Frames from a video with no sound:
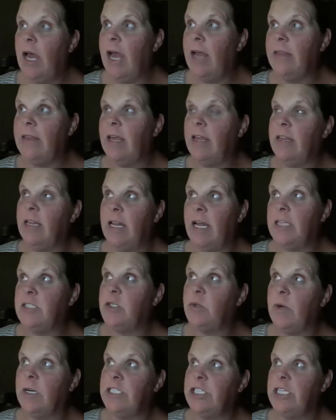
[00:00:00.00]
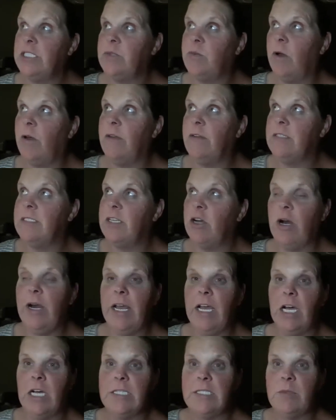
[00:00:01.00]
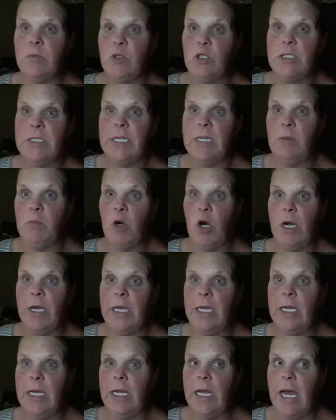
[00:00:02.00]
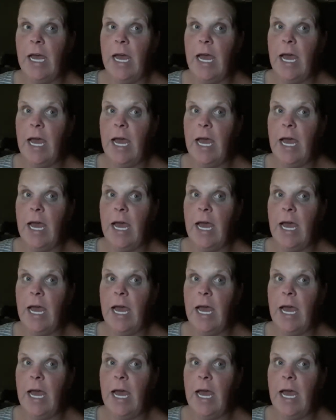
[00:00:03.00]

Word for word: And then the next question is, well, is there any customers in the market?